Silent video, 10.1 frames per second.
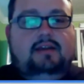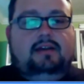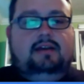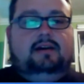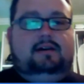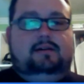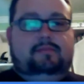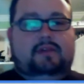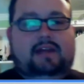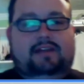
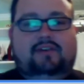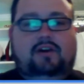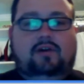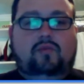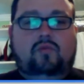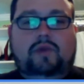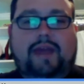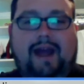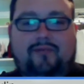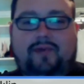And so we
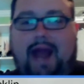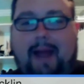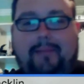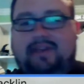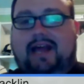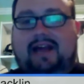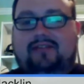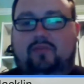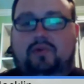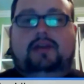have what happened
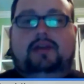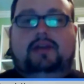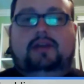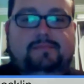last week.